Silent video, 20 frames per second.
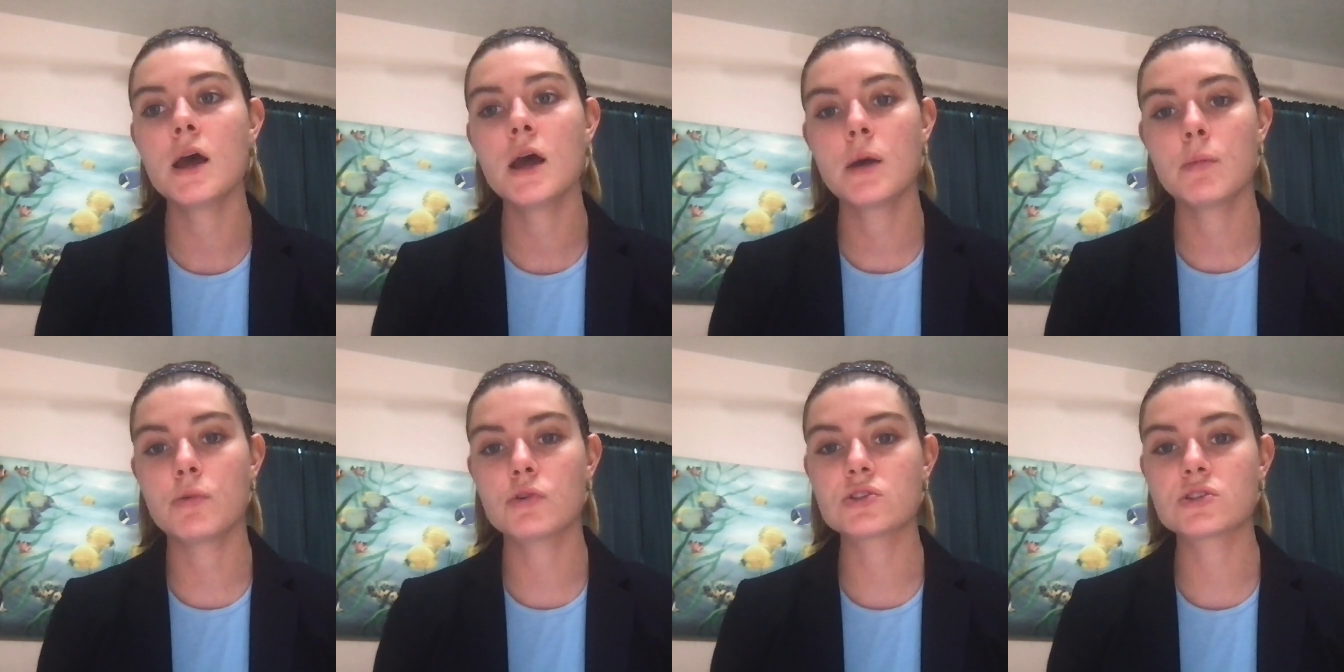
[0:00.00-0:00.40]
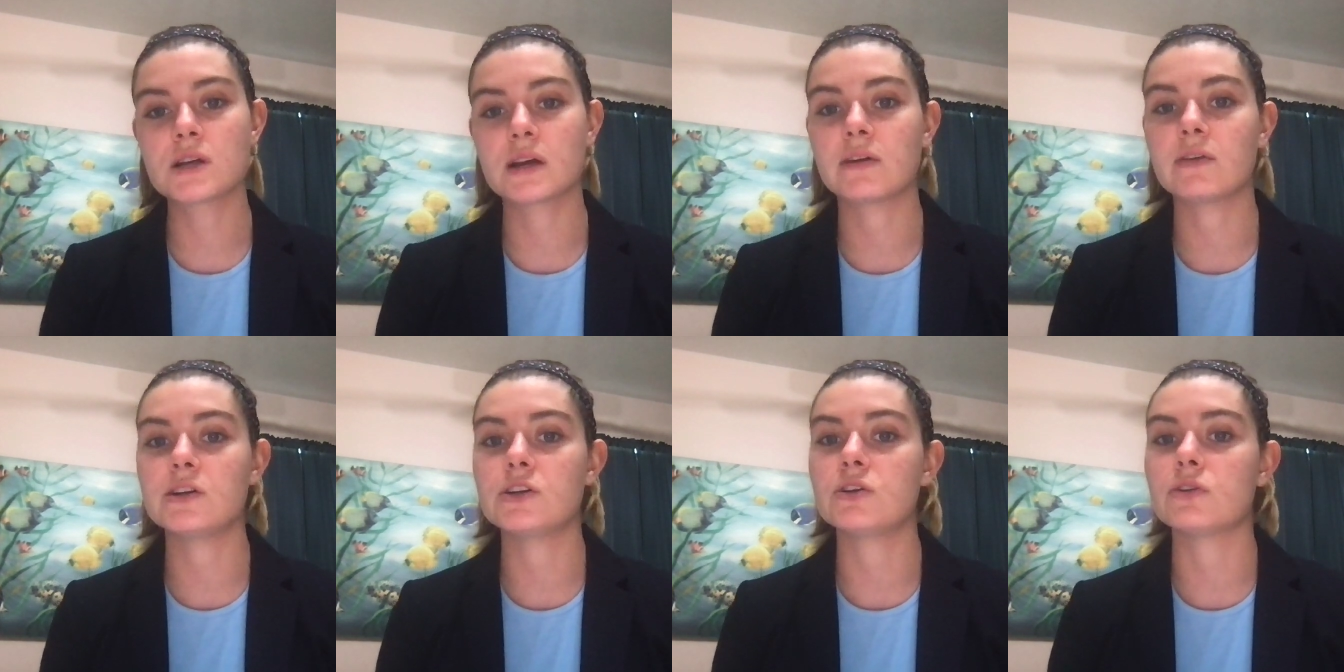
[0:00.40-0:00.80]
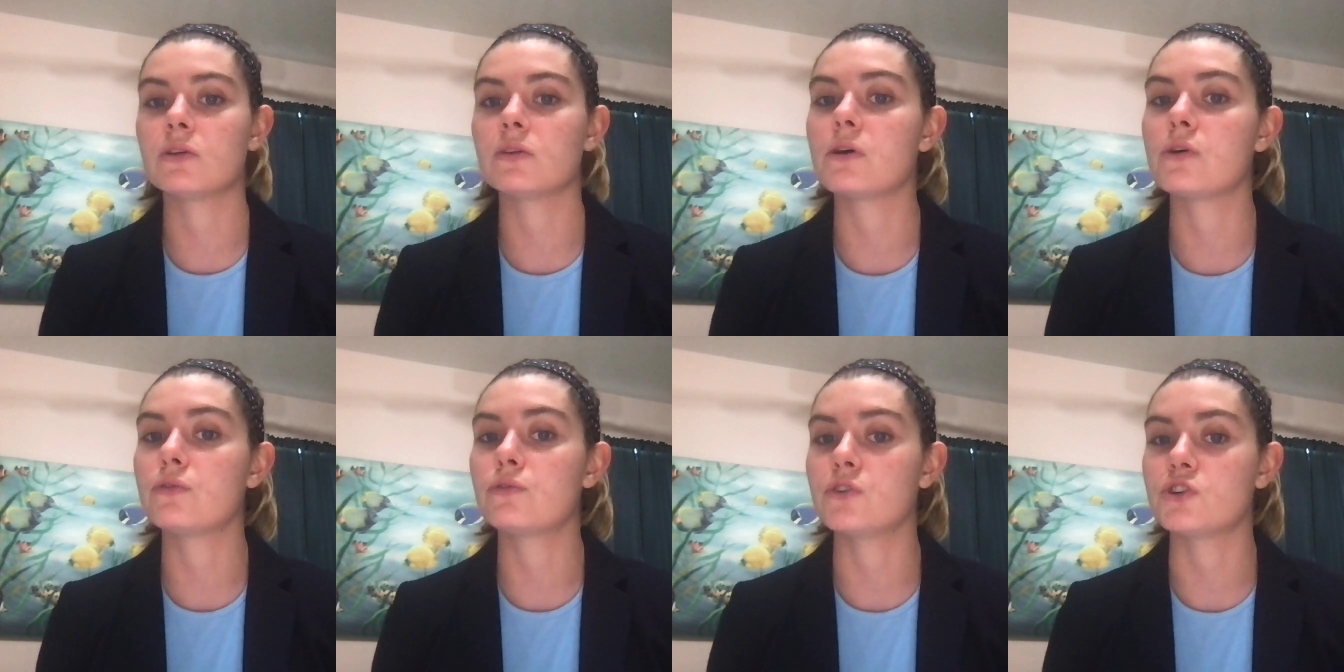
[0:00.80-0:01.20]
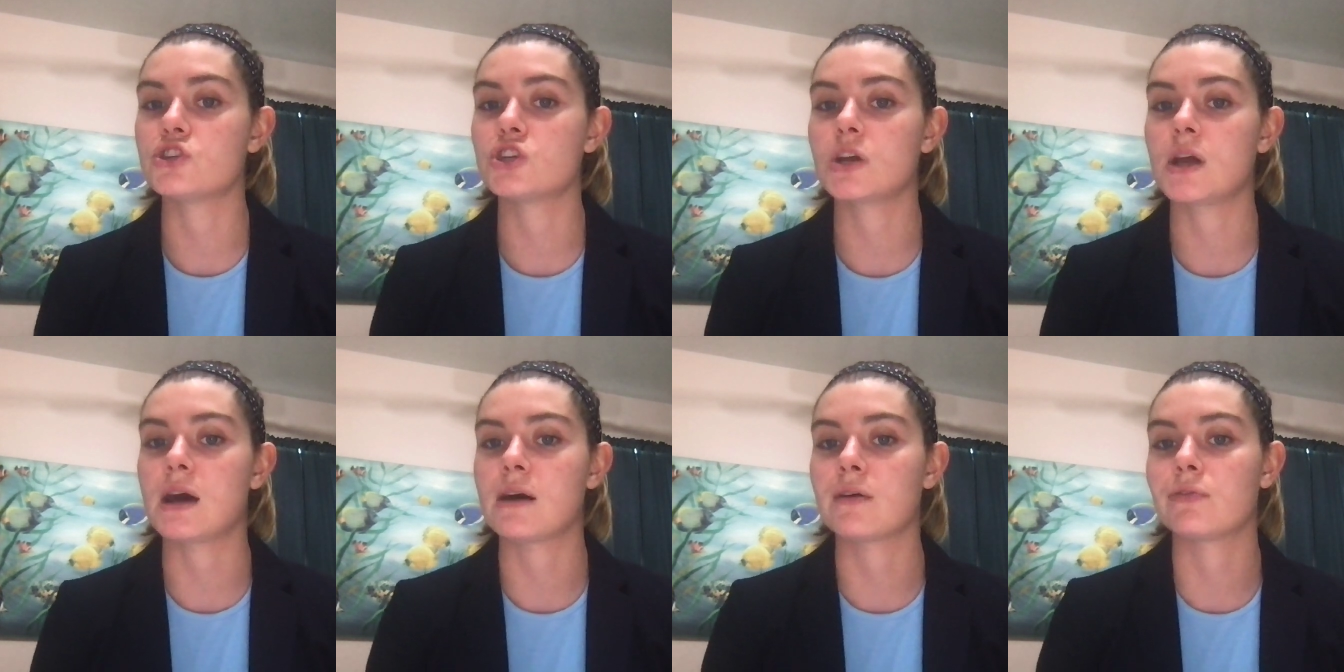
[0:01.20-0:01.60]
most likely due to low
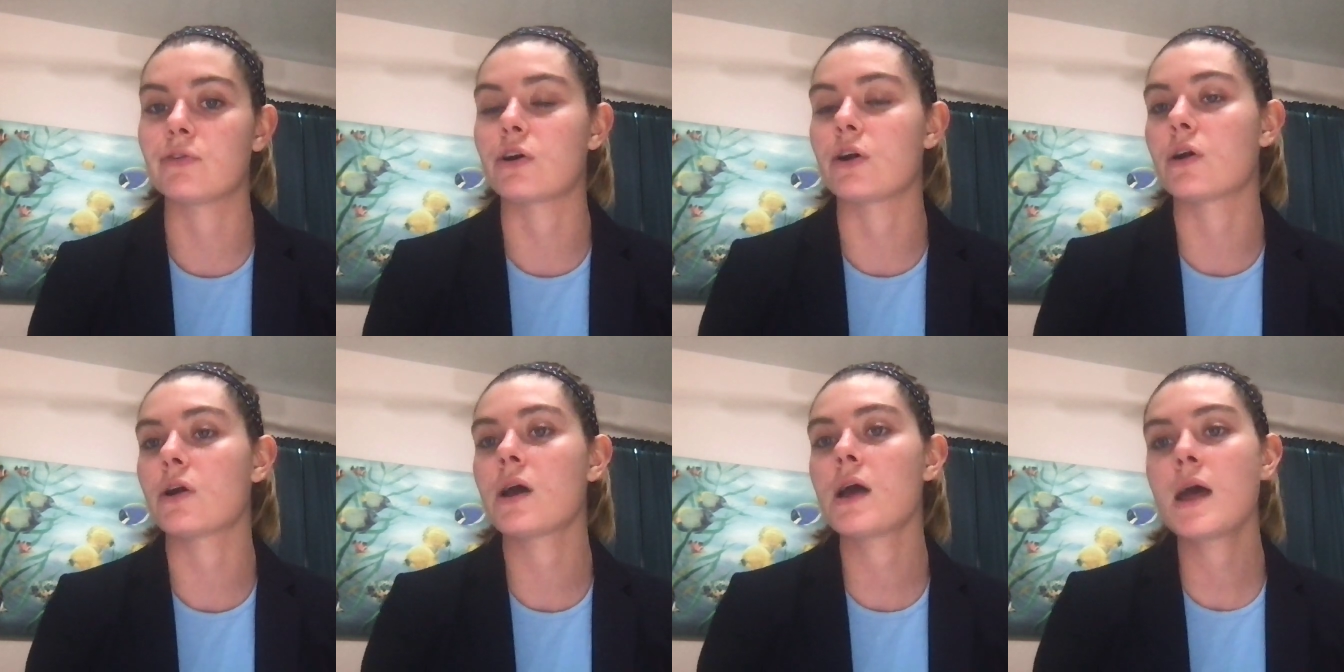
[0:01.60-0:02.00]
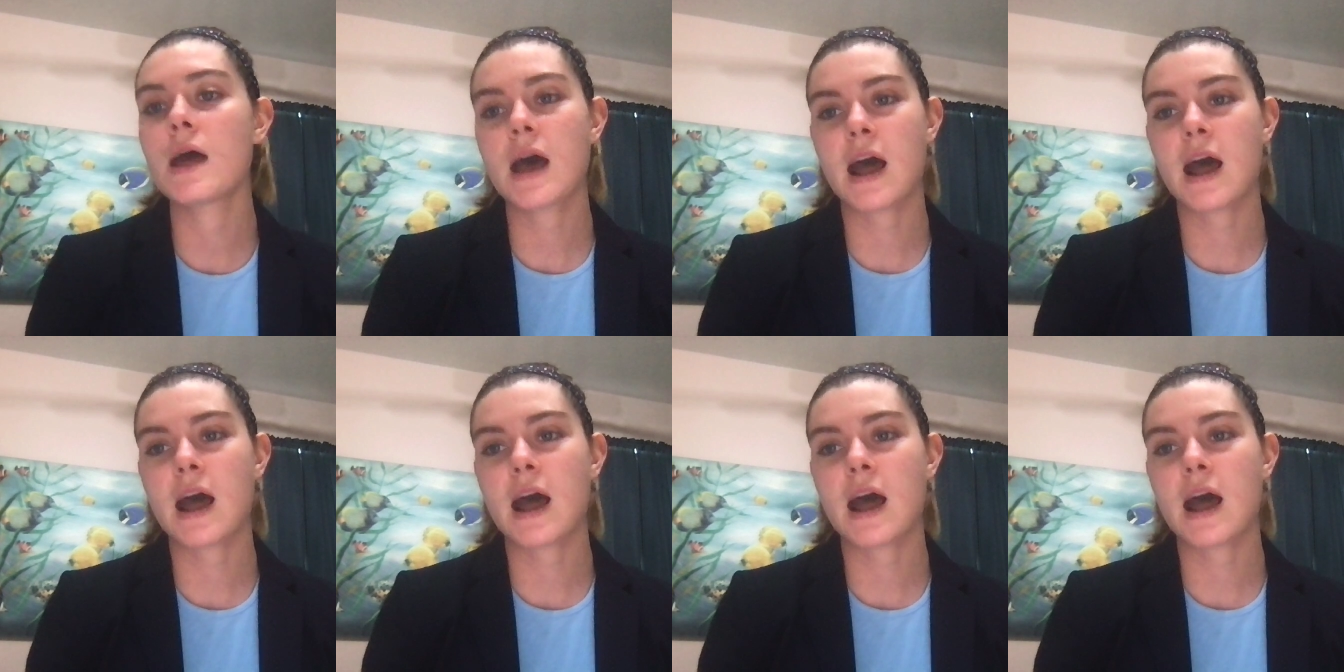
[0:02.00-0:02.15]
fishing effort